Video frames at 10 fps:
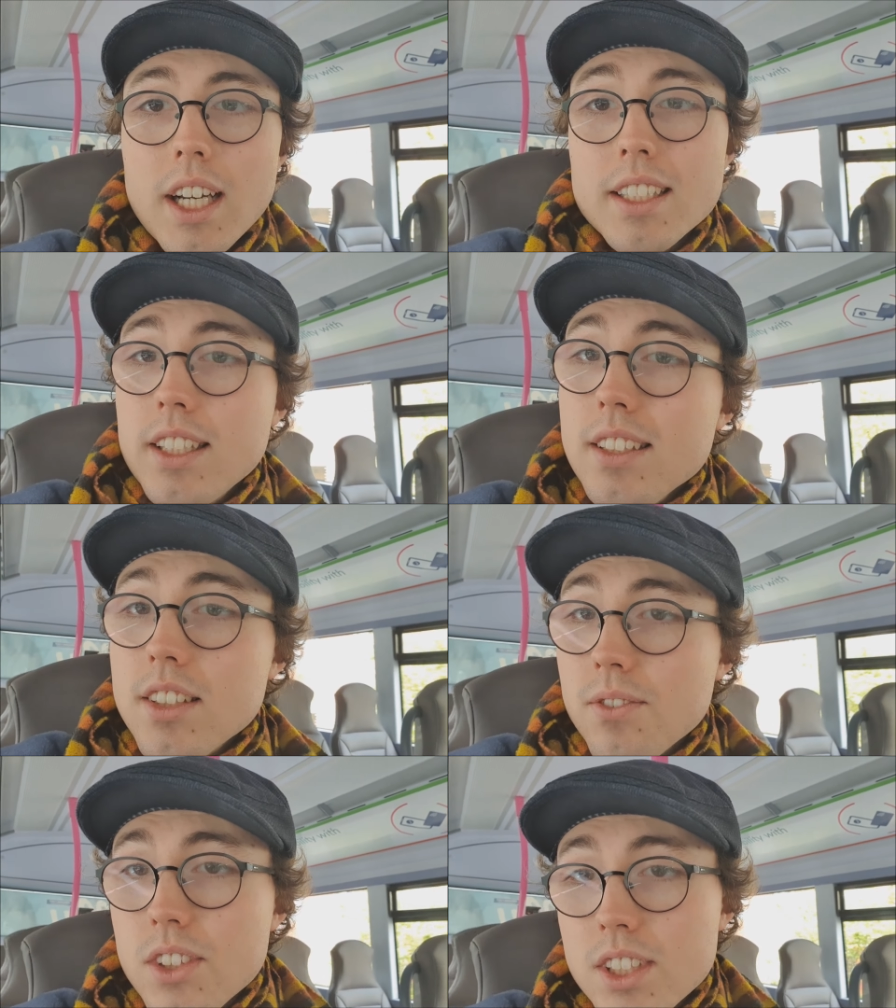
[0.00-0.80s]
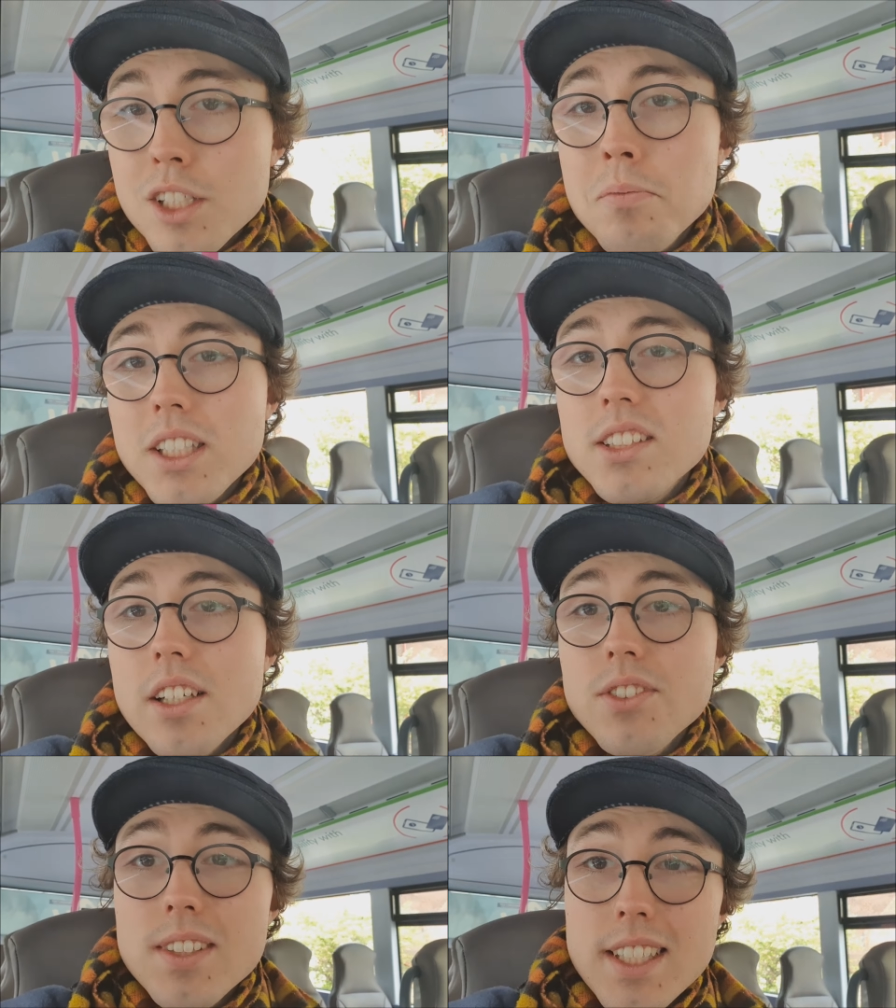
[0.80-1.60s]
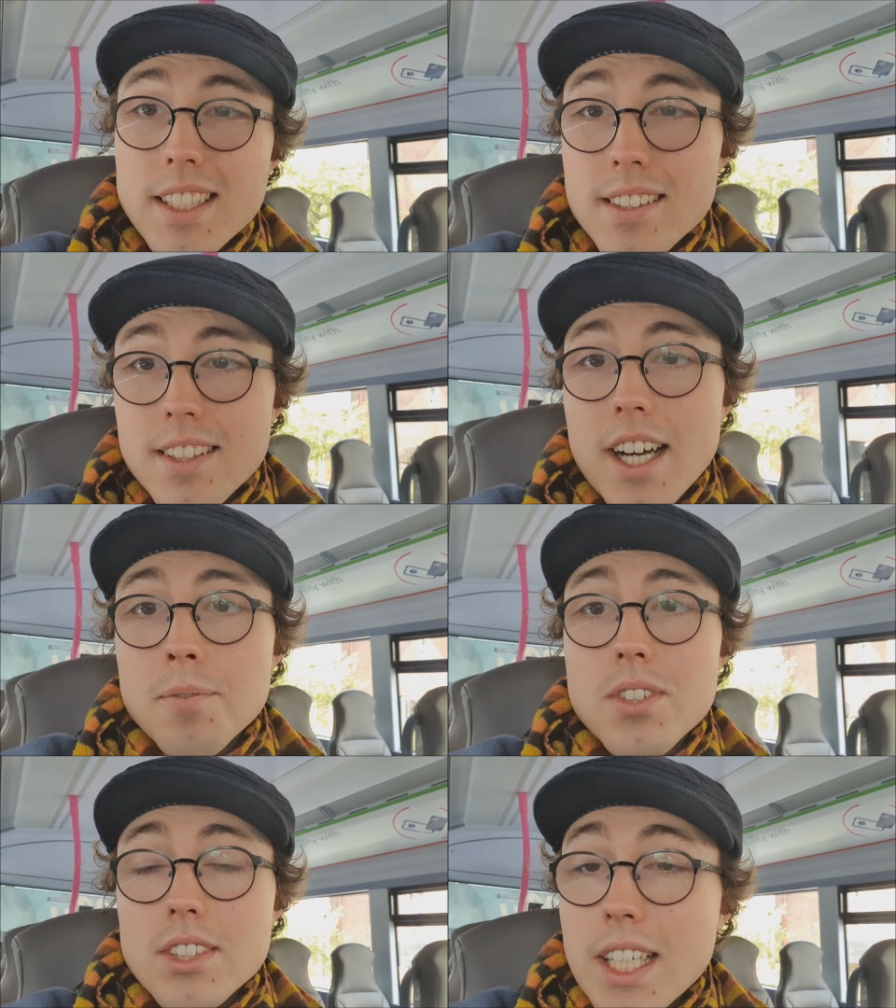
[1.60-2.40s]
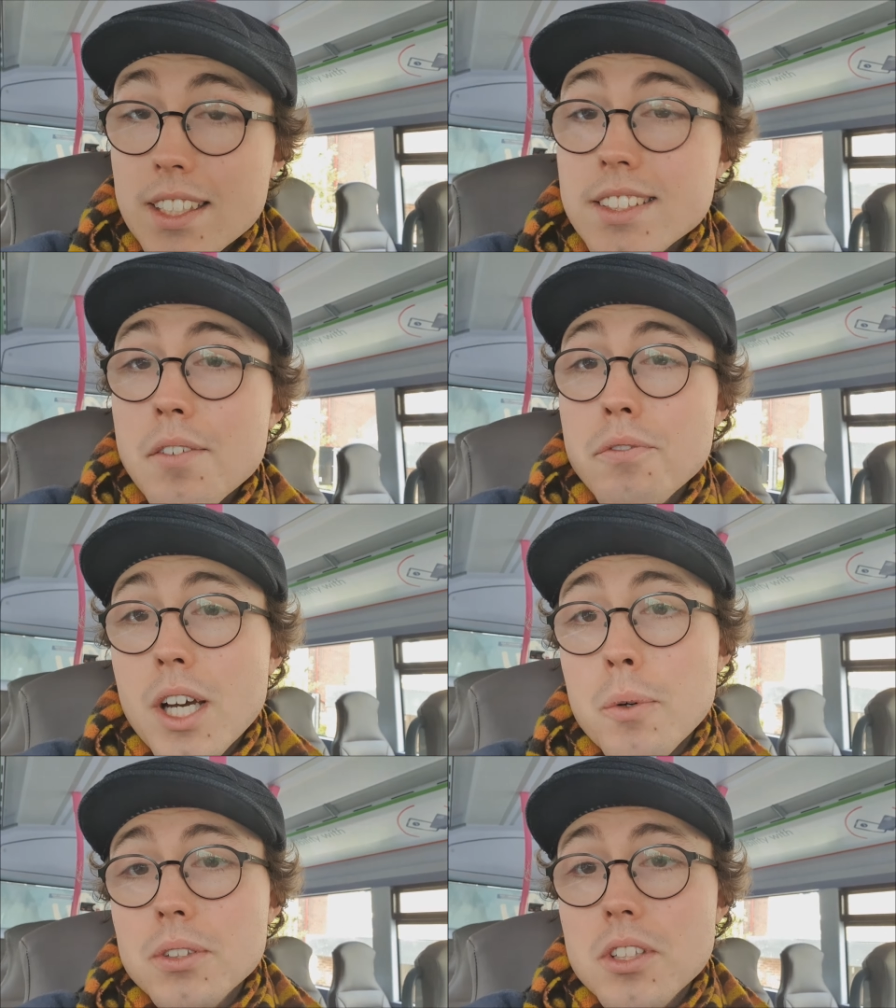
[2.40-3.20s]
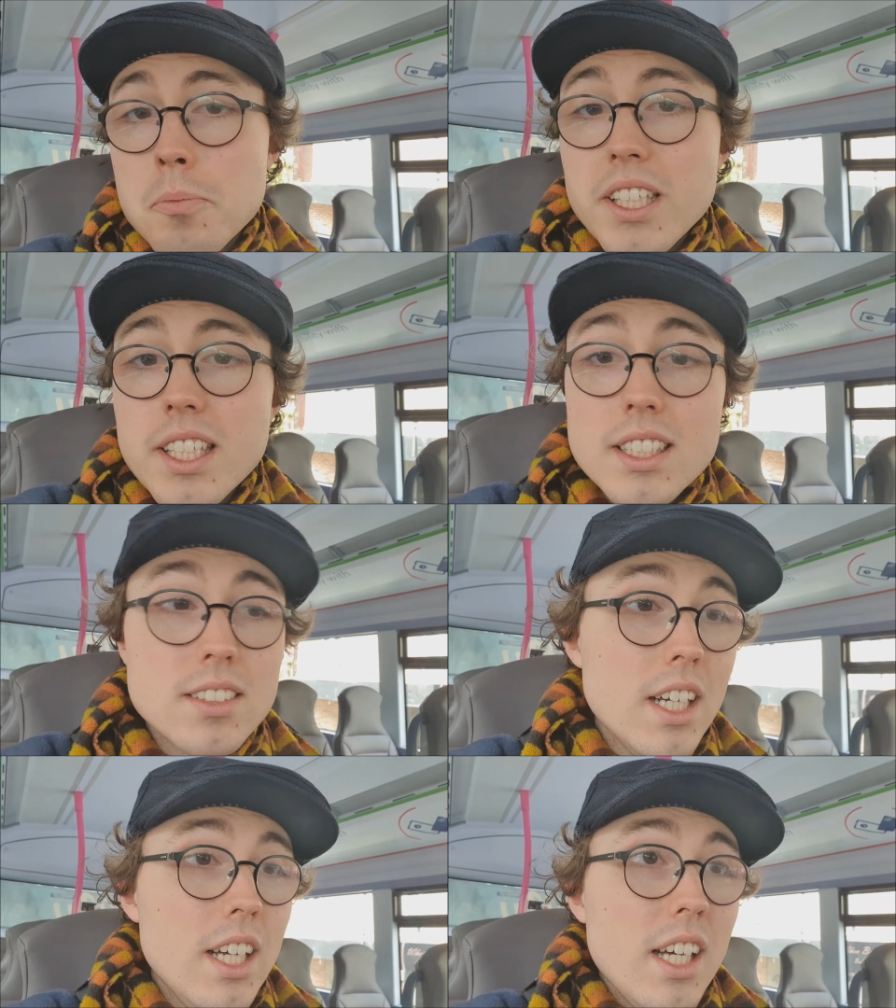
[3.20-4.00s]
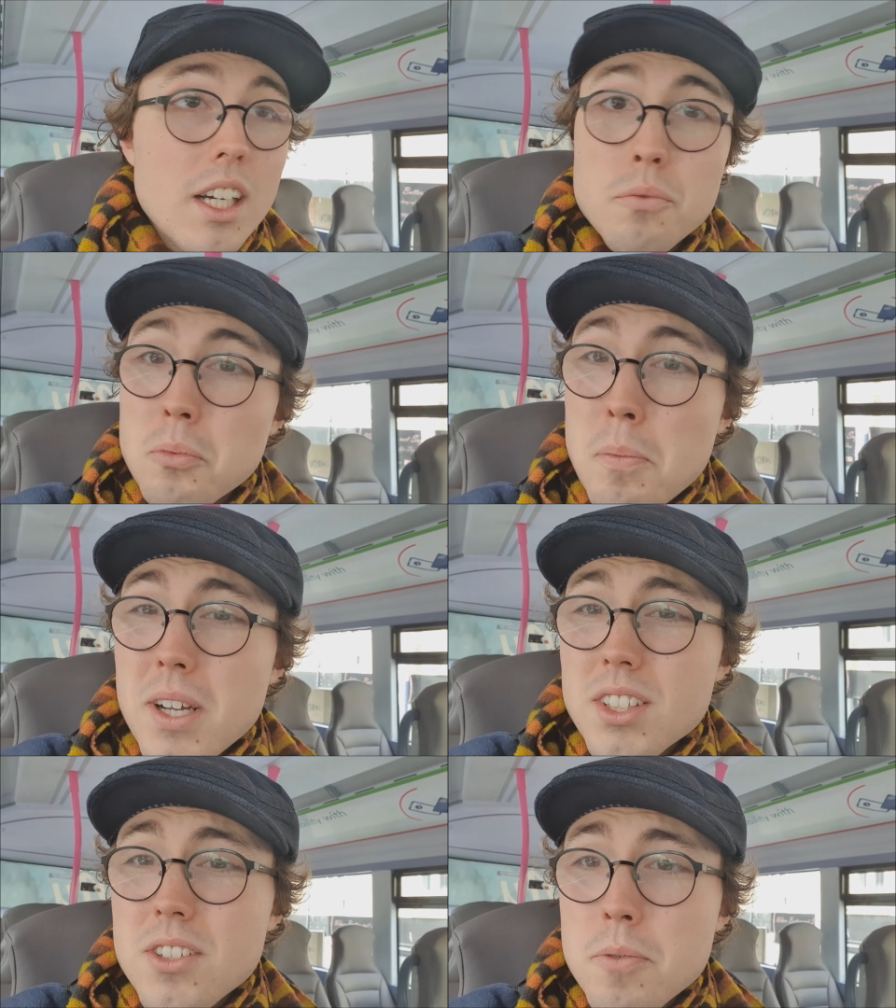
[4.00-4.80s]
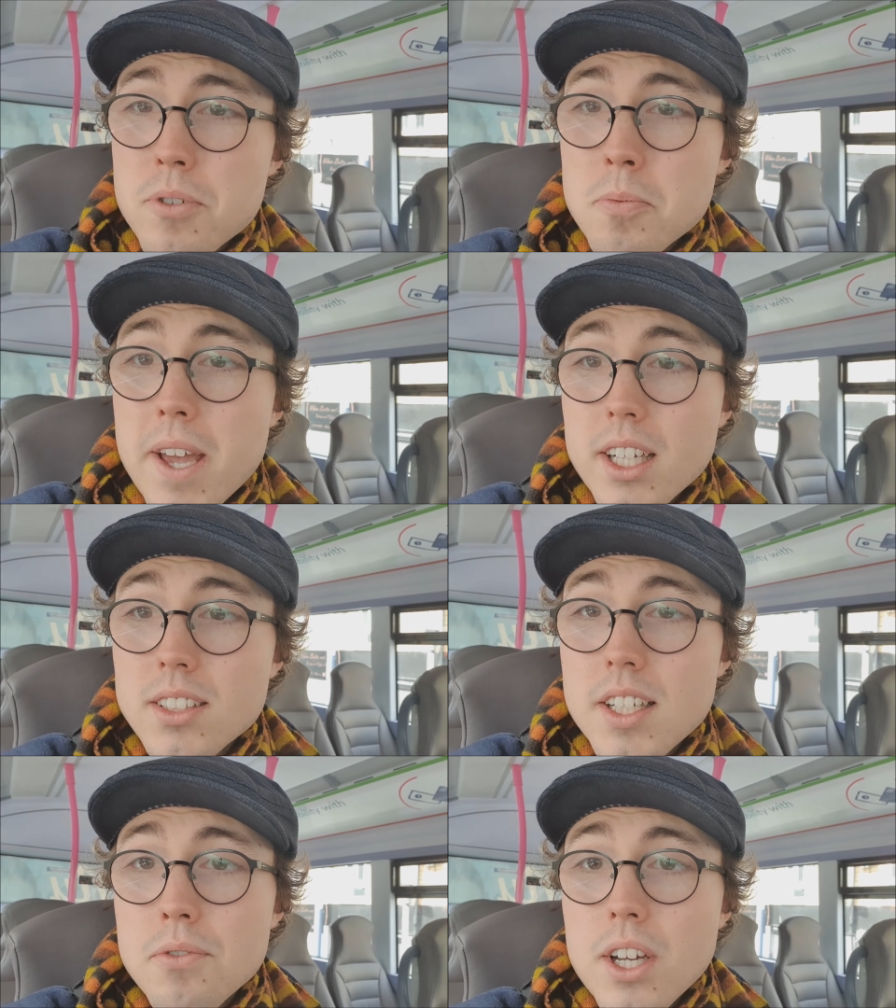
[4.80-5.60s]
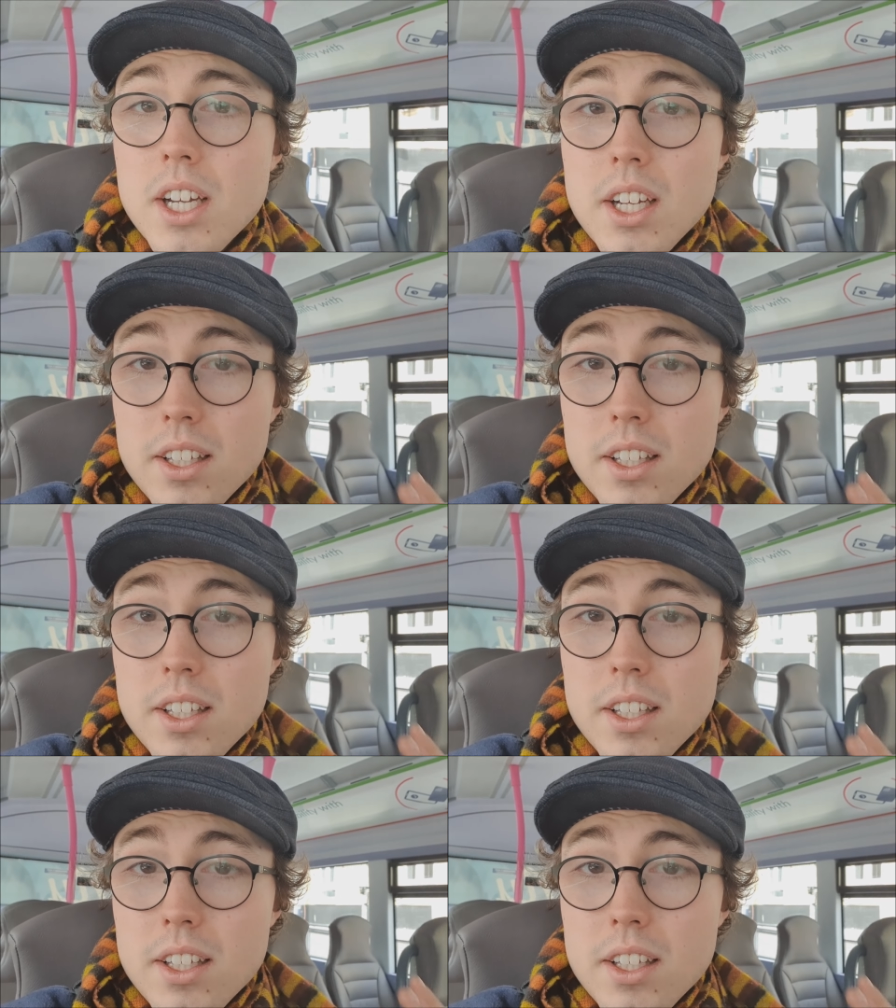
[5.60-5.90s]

our D7 CB7s it's time to start saying farewell to the B9s and from a passenger perspective